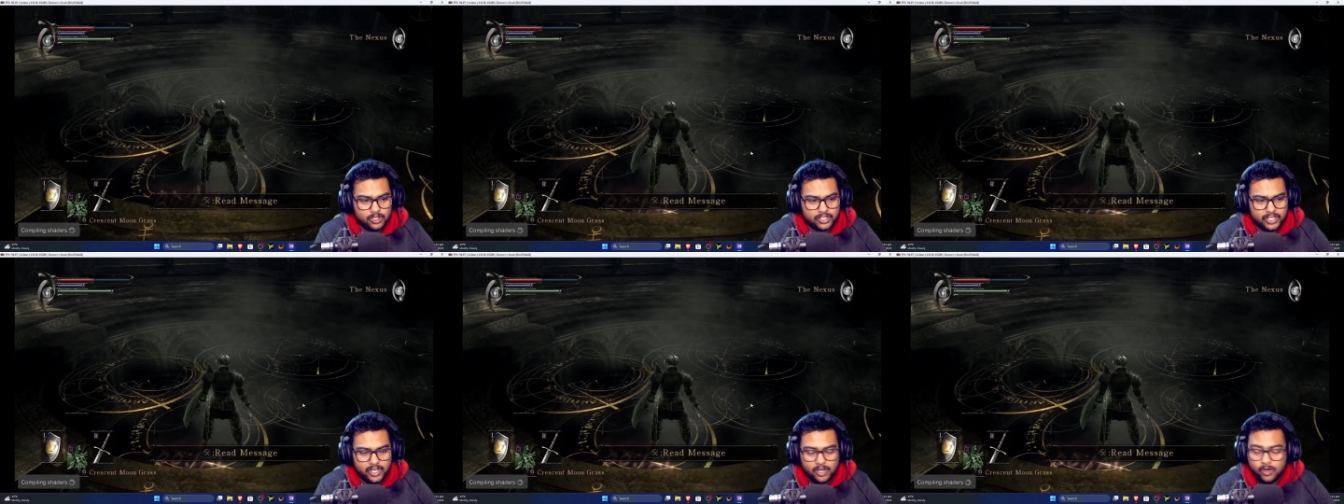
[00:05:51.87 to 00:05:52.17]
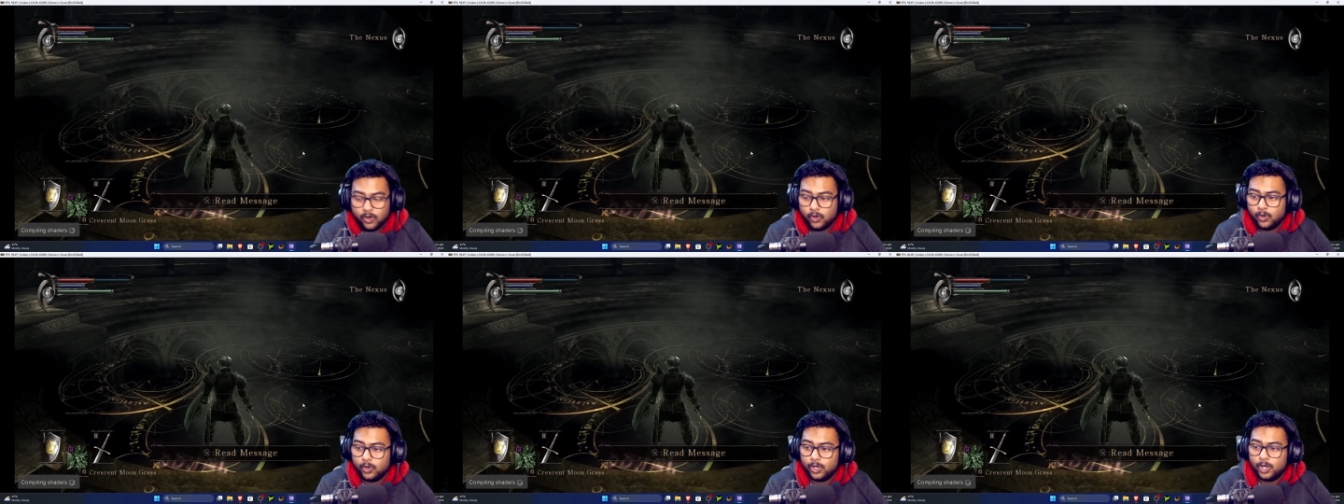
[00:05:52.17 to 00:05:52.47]
the
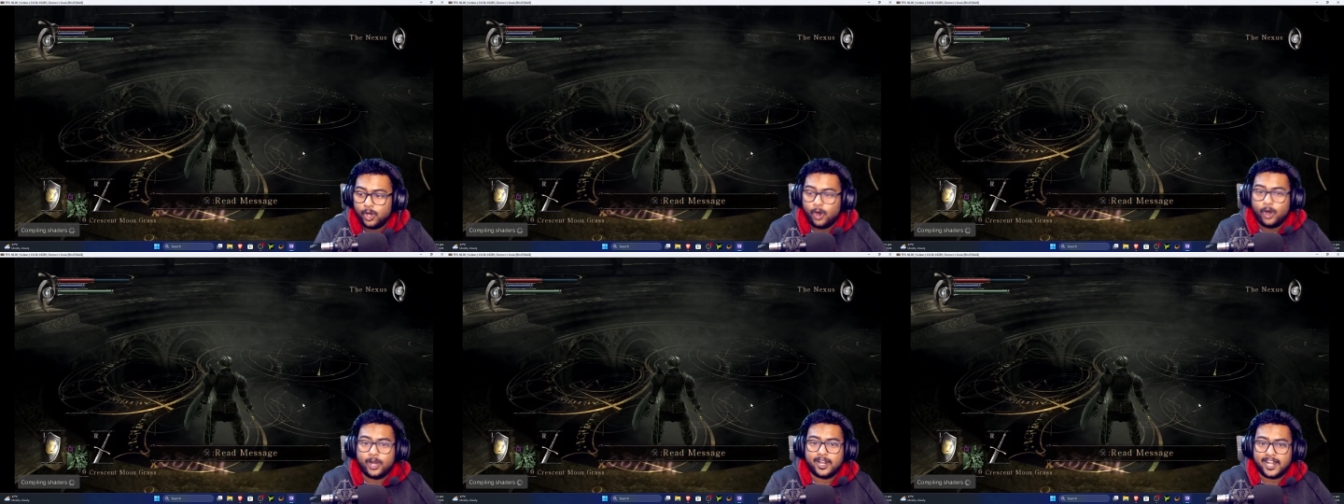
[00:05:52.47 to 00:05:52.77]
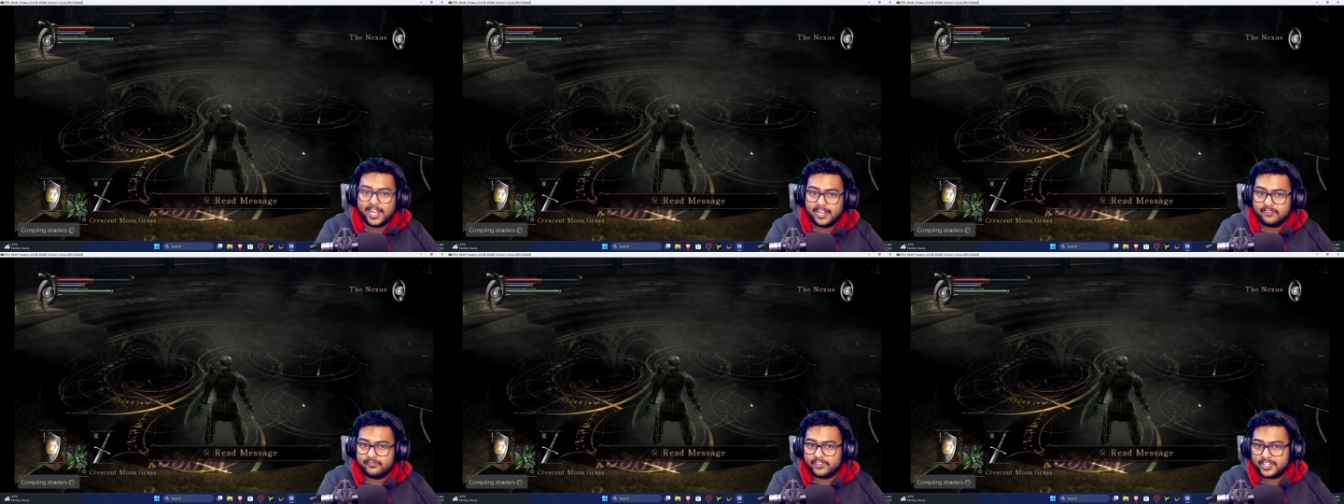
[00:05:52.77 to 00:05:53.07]
whole
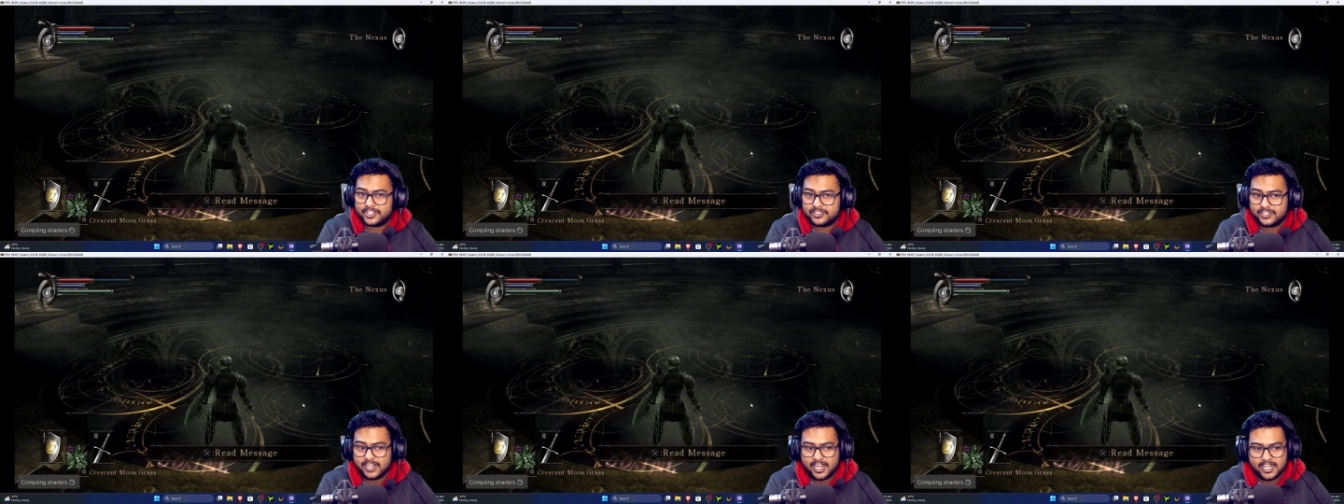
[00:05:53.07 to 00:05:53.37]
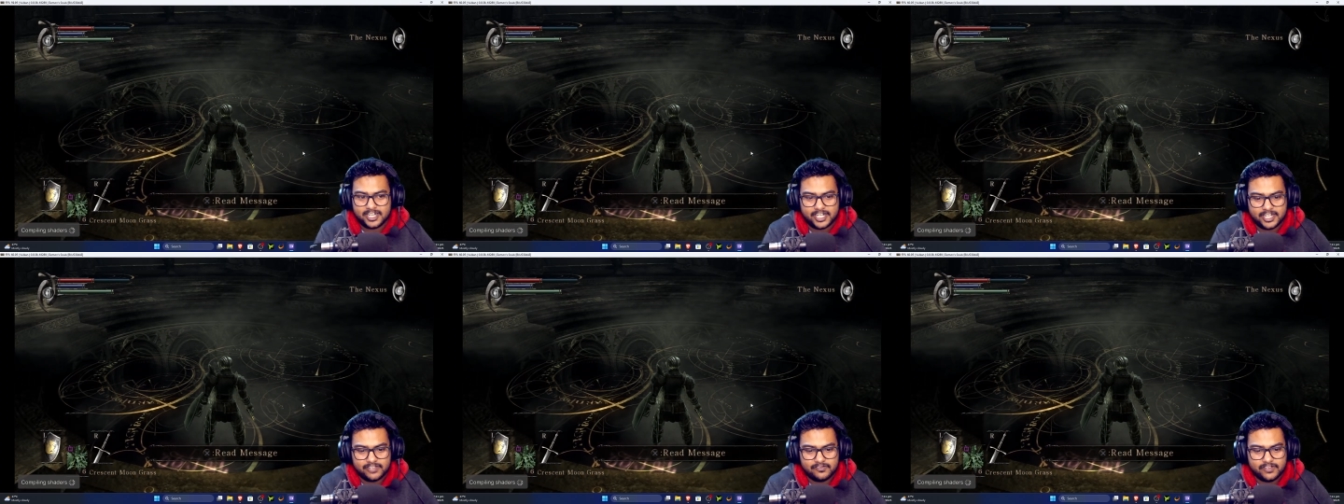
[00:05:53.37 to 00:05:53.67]
online
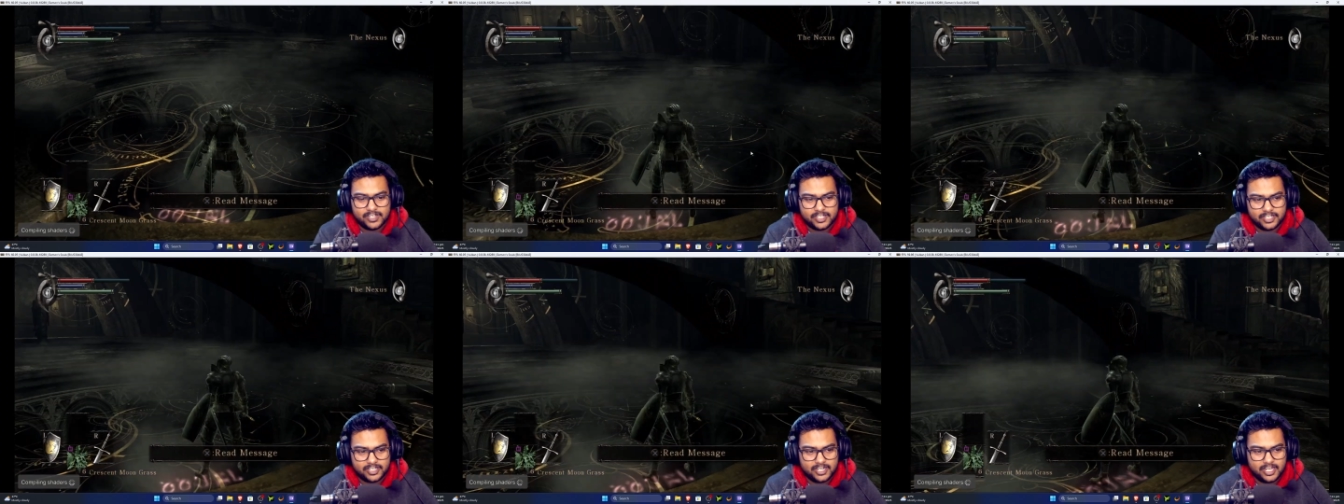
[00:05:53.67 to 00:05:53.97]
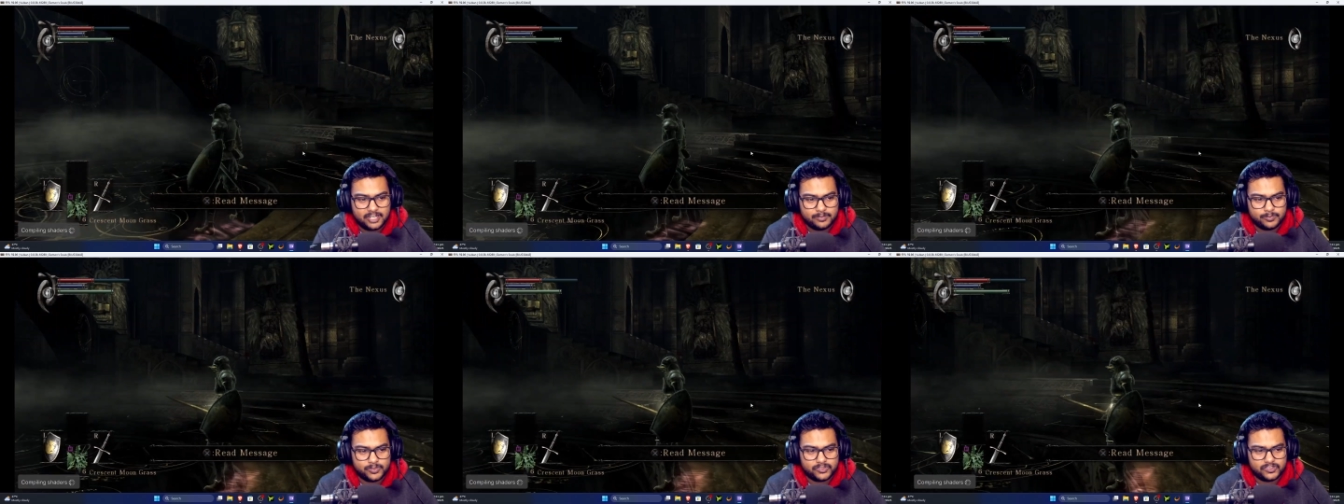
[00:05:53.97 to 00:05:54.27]
functionality work in
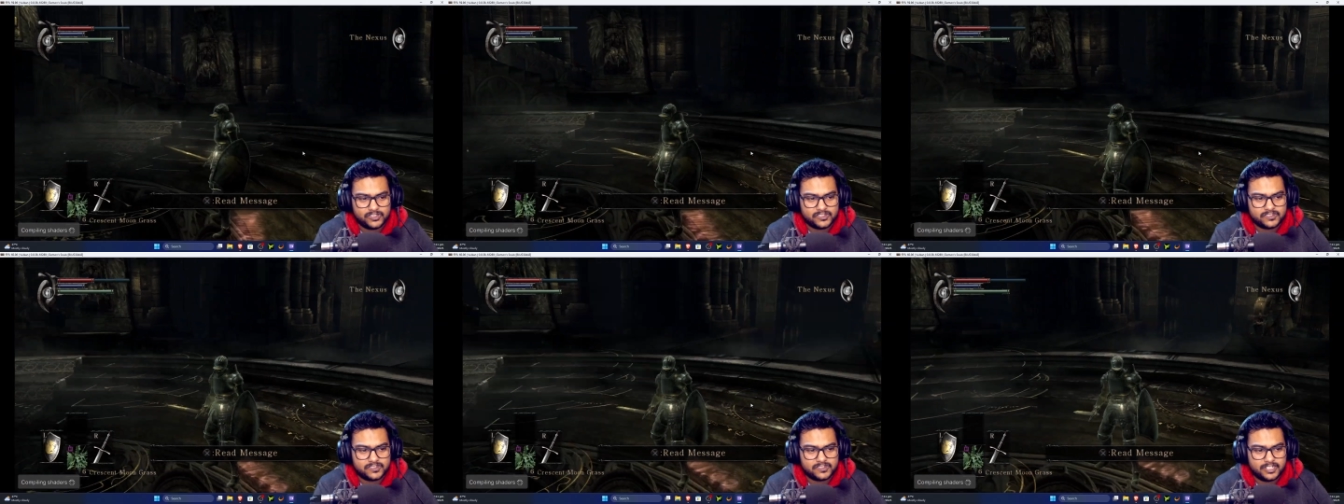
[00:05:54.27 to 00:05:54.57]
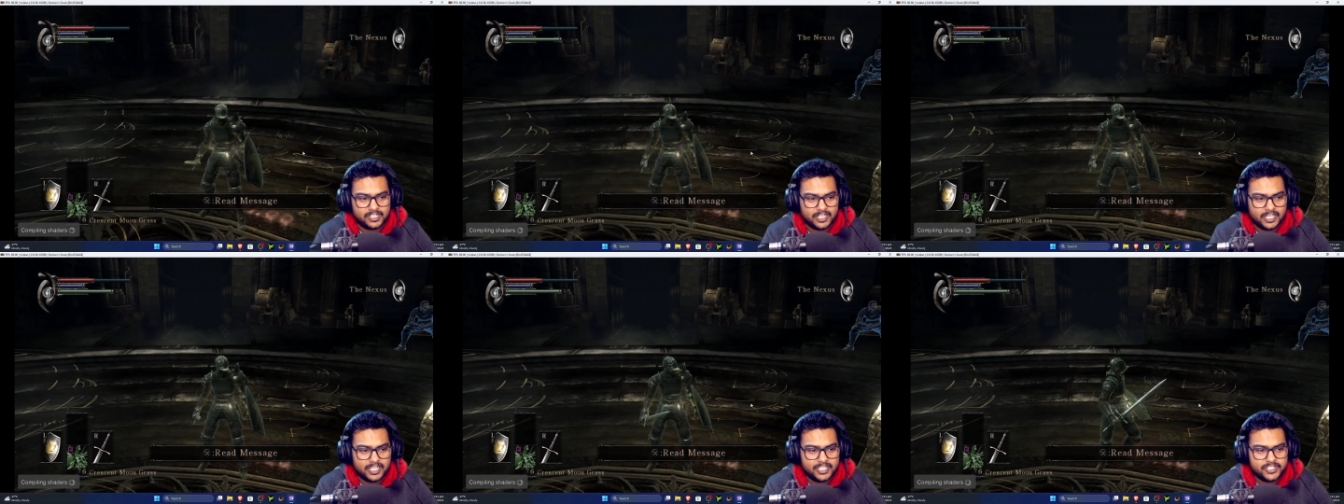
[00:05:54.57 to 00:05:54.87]

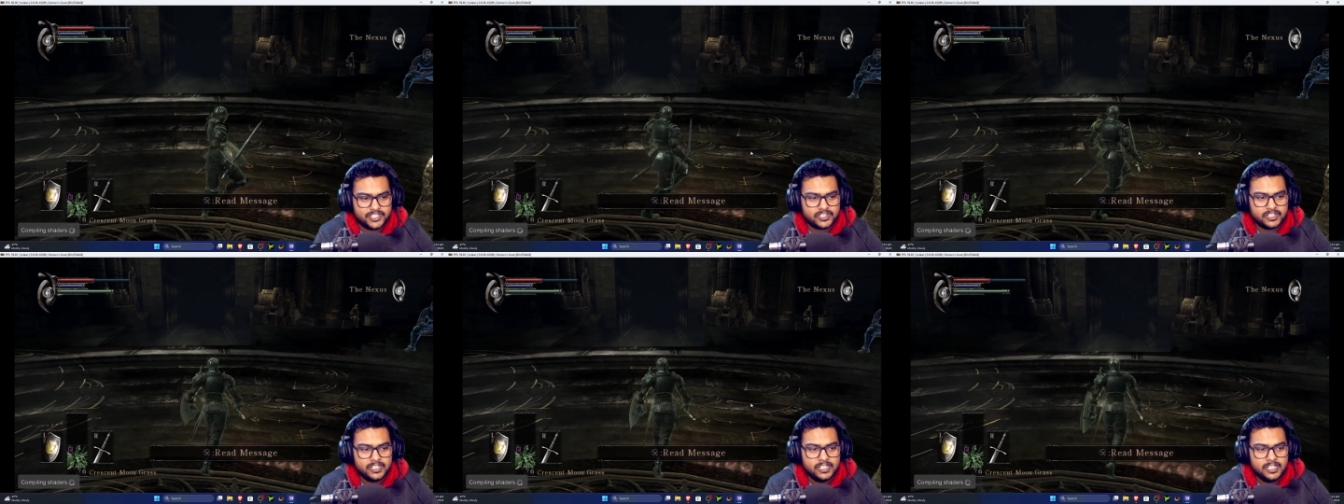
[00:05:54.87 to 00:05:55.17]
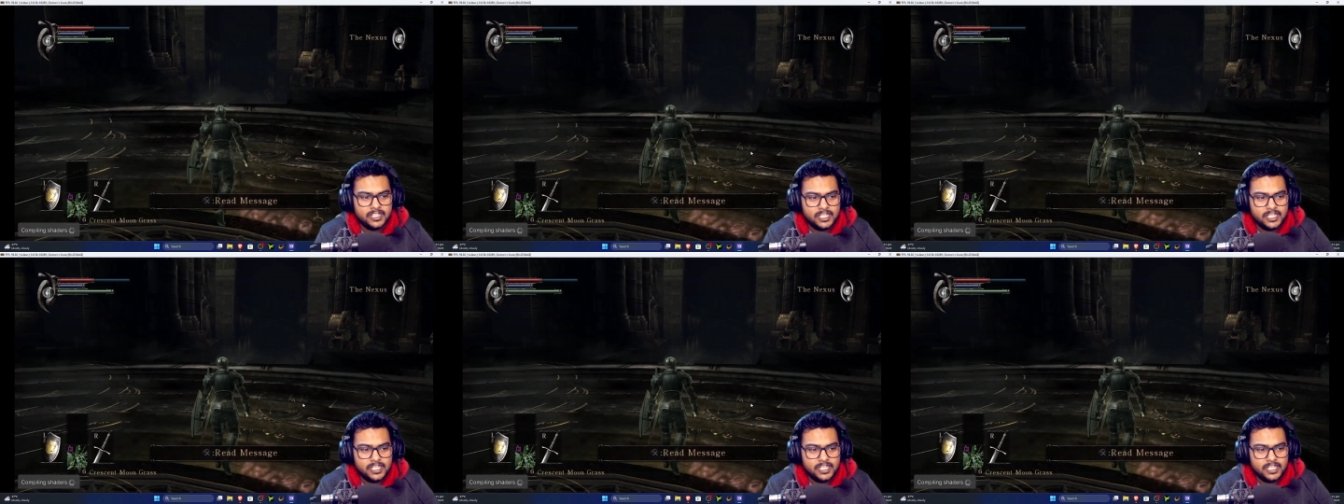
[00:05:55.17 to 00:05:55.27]
RPCS3, guys.